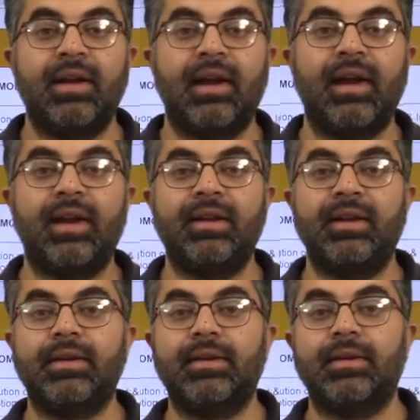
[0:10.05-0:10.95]
and
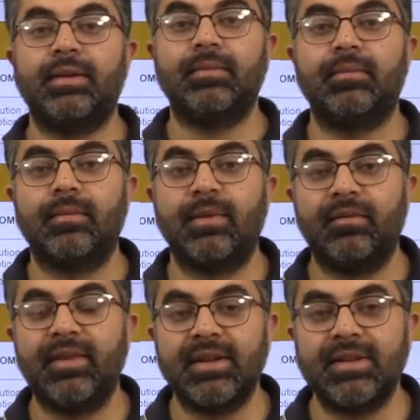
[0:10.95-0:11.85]

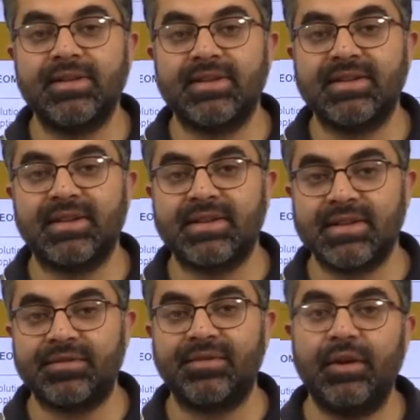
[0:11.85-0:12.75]
with the
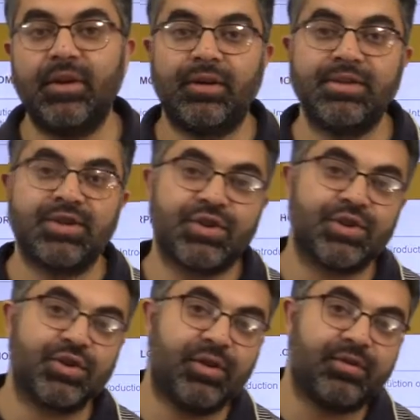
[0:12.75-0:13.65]
successful
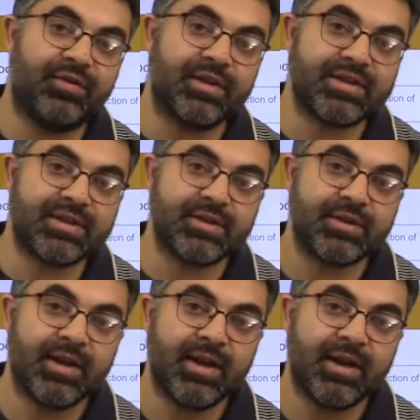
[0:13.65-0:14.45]
launch of first